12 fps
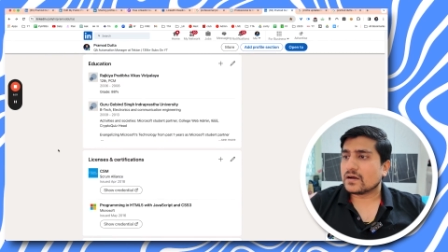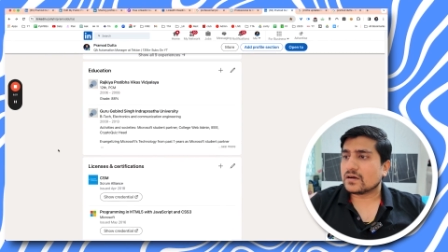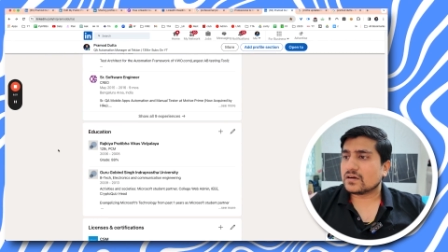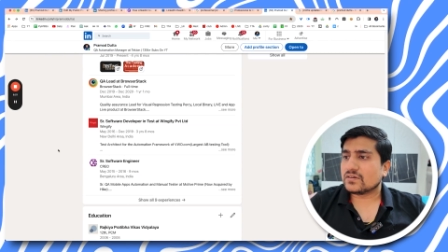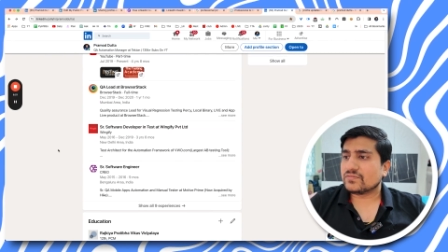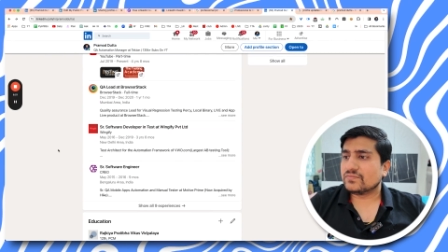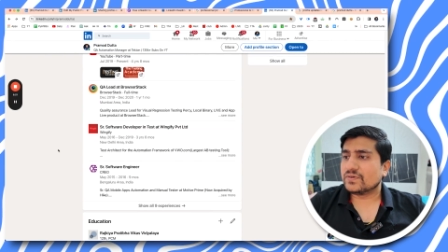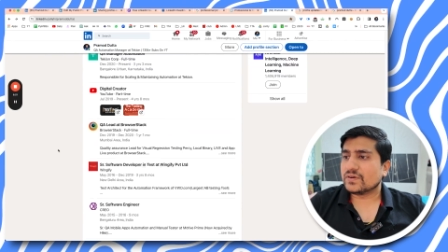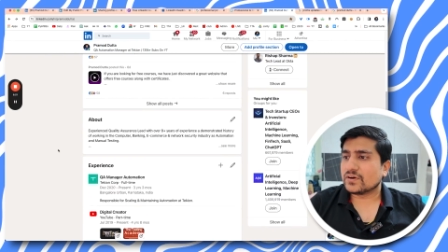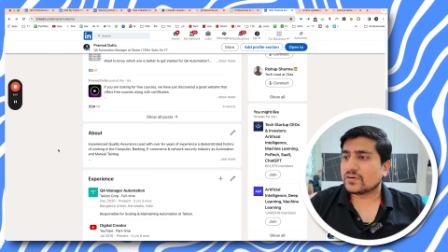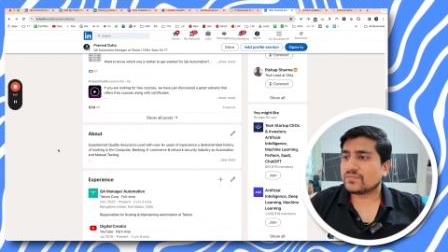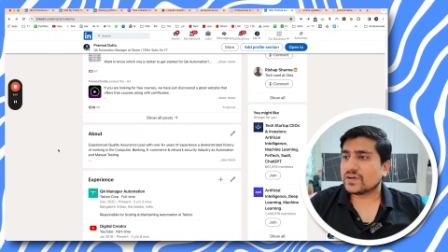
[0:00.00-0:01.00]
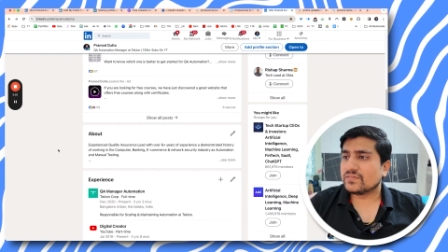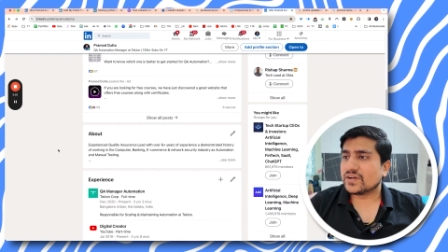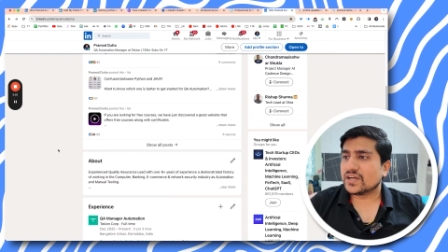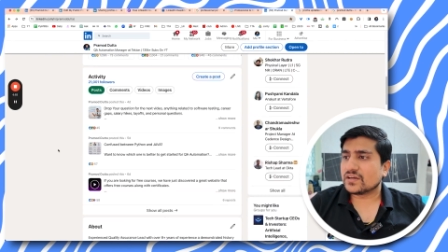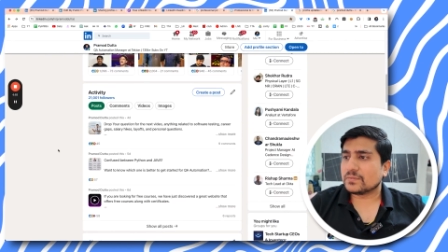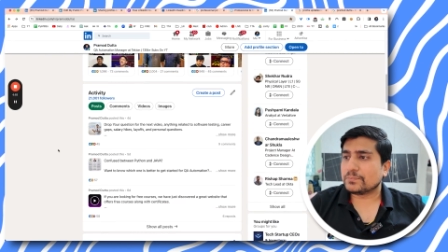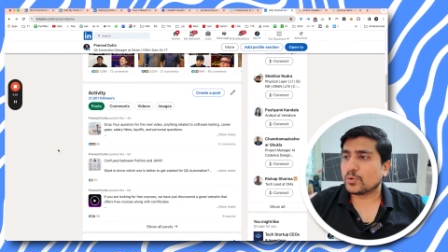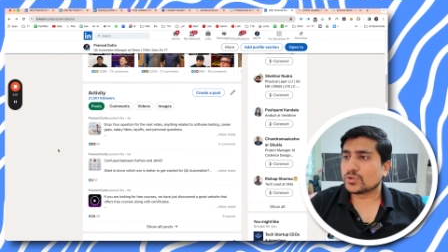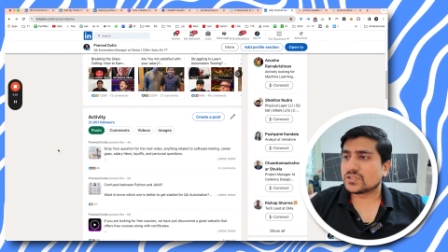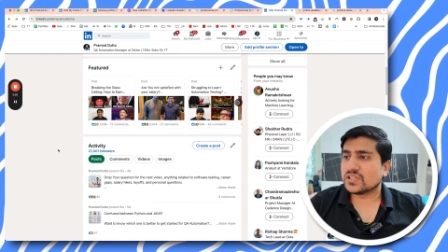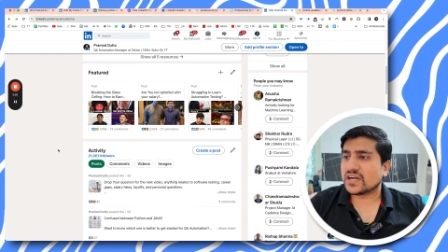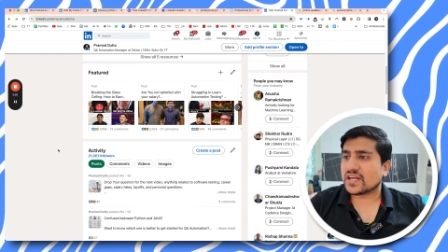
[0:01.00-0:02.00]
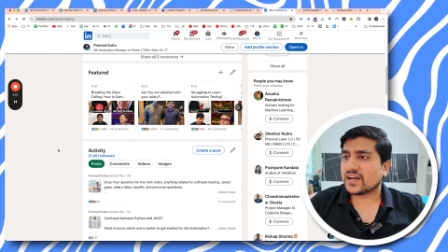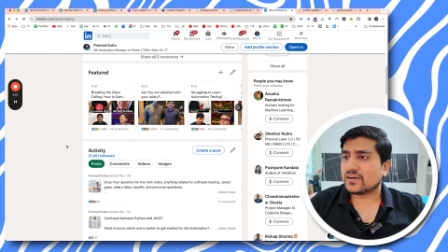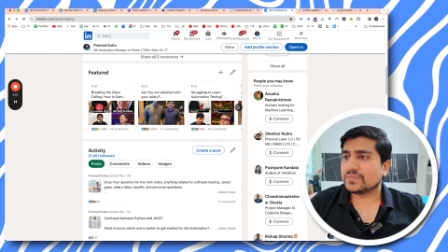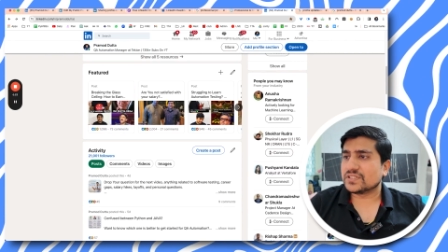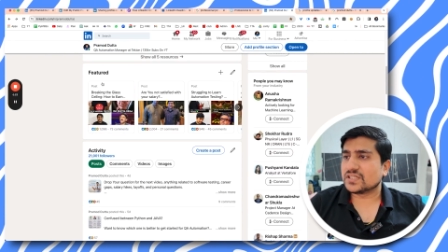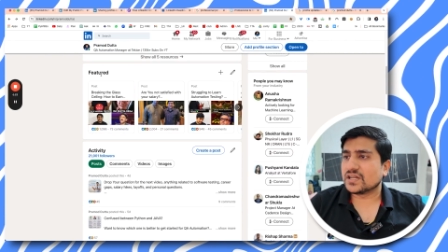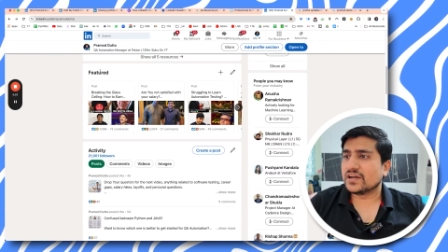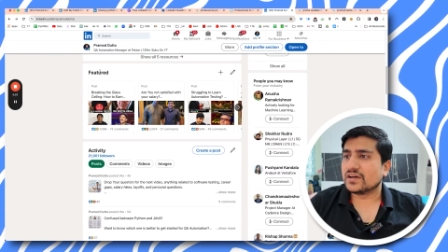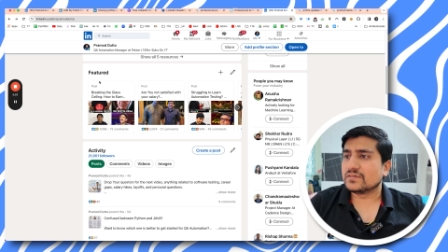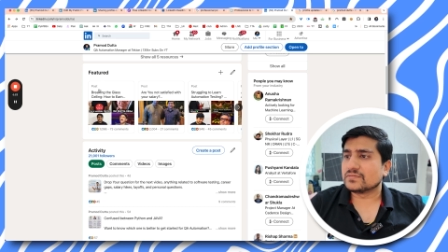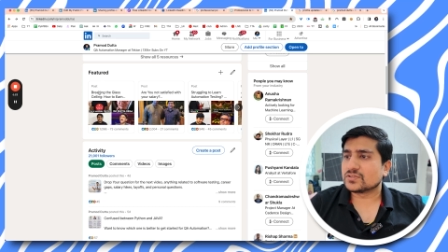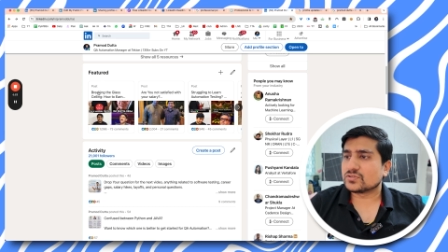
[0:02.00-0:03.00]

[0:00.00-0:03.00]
uh, f uh, favorite post that I have basically done.